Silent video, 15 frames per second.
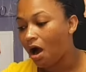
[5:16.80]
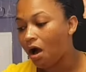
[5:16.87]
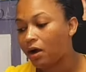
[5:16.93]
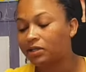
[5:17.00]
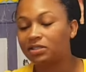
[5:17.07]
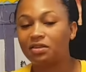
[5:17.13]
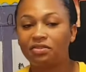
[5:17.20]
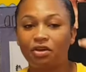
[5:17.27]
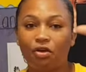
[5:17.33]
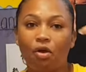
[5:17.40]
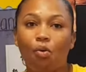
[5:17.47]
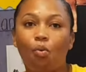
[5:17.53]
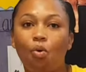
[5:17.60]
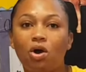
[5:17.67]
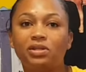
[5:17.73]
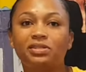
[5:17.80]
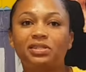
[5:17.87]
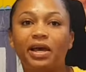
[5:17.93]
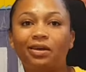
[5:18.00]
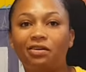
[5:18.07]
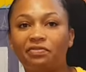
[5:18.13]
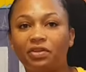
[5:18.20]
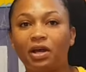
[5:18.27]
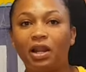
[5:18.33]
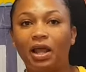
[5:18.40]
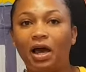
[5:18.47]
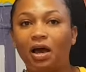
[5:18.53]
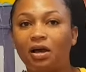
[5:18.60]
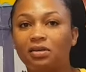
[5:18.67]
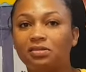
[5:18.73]
art, they're at one side of the
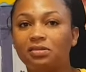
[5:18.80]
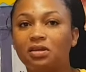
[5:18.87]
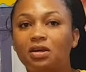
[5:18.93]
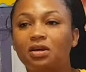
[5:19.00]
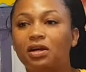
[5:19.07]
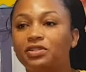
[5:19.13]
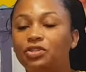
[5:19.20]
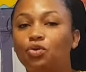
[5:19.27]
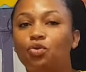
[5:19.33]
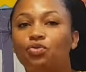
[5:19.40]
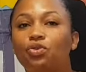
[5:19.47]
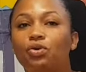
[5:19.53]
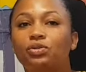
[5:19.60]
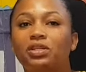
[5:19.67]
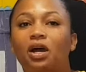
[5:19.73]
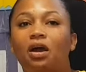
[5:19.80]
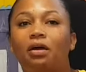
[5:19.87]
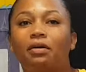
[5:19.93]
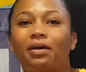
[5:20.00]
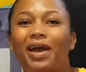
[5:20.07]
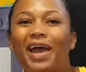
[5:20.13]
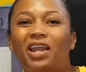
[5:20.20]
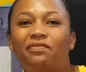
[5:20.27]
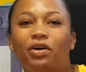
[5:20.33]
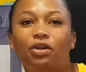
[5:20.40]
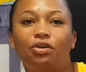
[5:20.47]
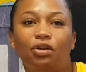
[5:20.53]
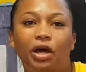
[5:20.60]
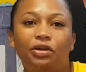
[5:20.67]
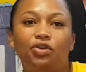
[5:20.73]
class, because you know those are kind of
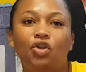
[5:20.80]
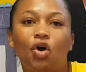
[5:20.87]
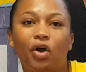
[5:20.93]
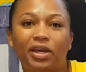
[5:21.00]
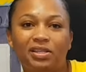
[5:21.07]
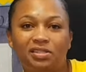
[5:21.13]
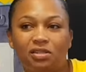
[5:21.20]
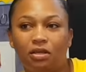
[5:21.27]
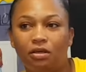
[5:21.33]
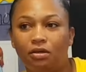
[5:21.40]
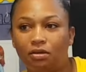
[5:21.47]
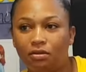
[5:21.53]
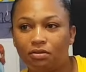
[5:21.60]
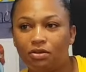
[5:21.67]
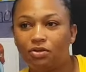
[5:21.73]
a noisy